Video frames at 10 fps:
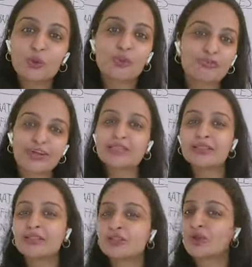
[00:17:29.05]

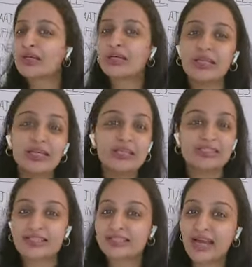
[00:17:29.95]
professors or colleagues
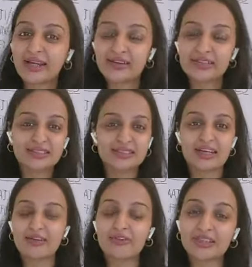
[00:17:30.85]
and scientists
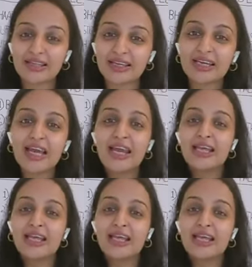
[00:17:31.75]
and everything,